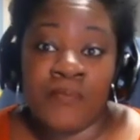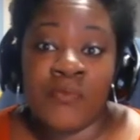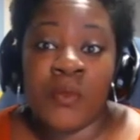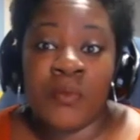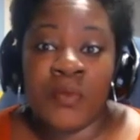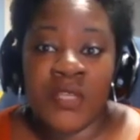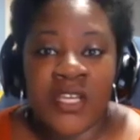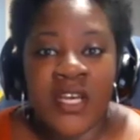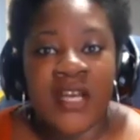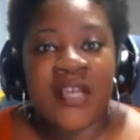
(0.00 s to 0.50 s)

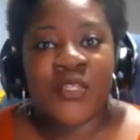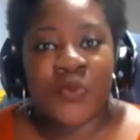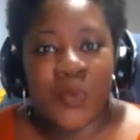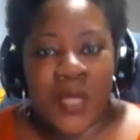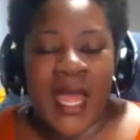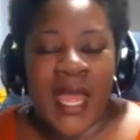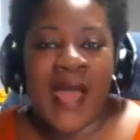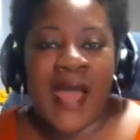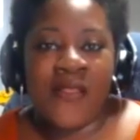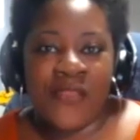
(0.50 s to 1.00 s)
because we
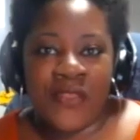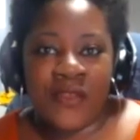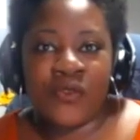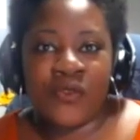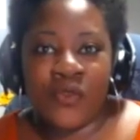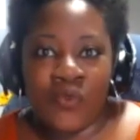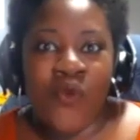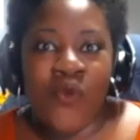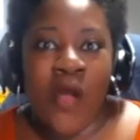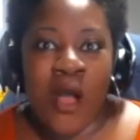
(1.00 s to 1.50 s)
had the
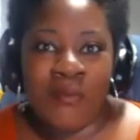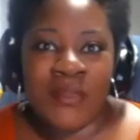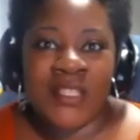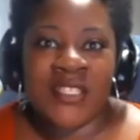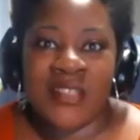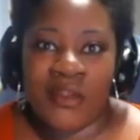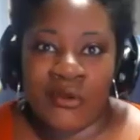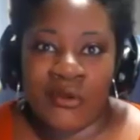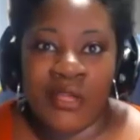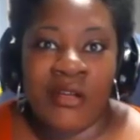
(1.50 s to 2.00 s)
raw
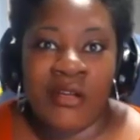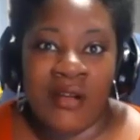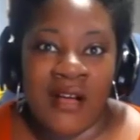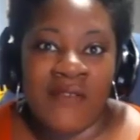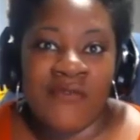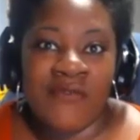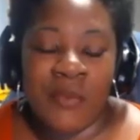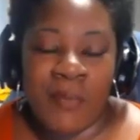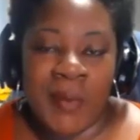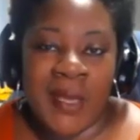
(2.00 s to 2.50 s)
material
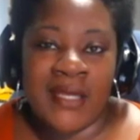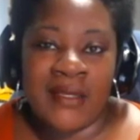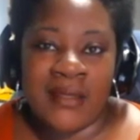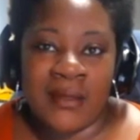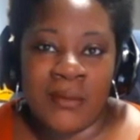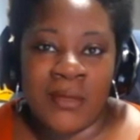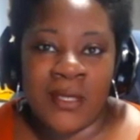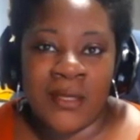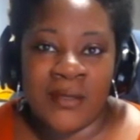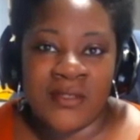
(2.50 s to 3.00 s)
of the
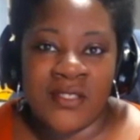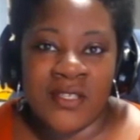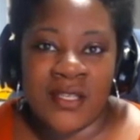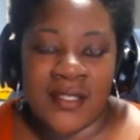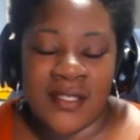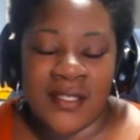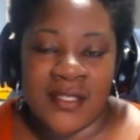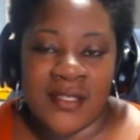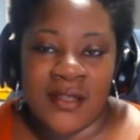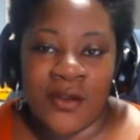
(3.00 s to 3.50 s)
pandemic to
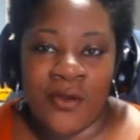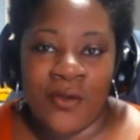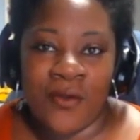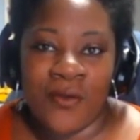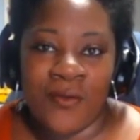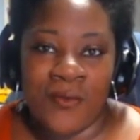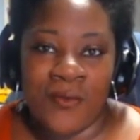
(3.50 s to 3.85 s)
consider.